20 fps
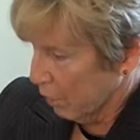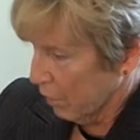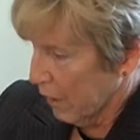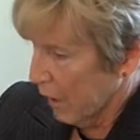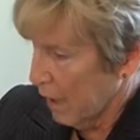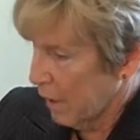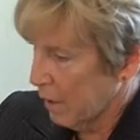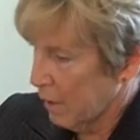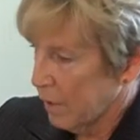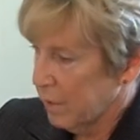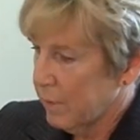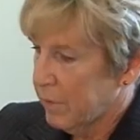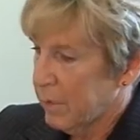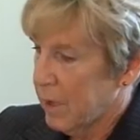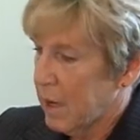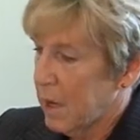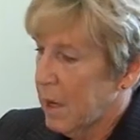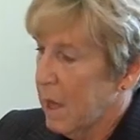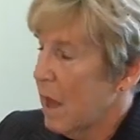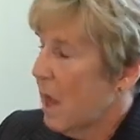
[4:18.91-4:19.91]

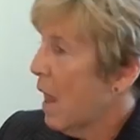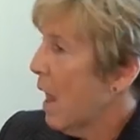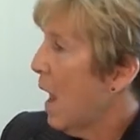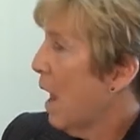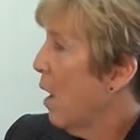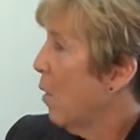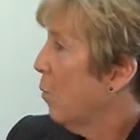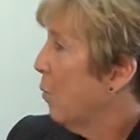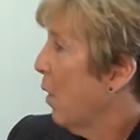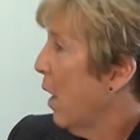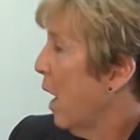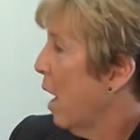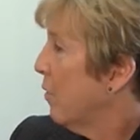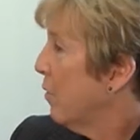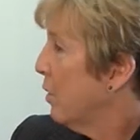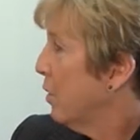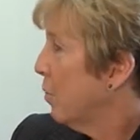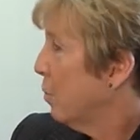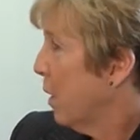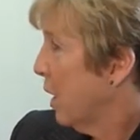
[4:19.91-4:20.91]
candidacy, and we'll have
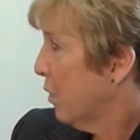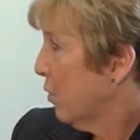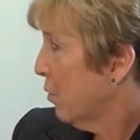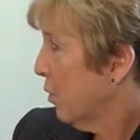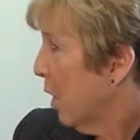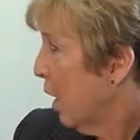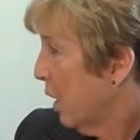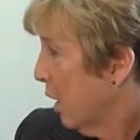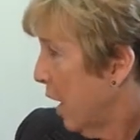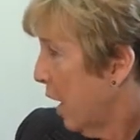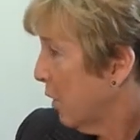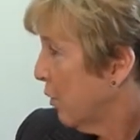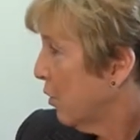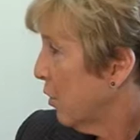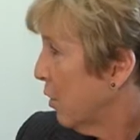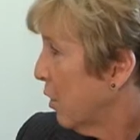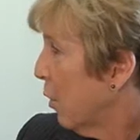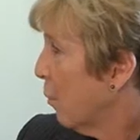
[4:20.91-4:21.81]
a special election.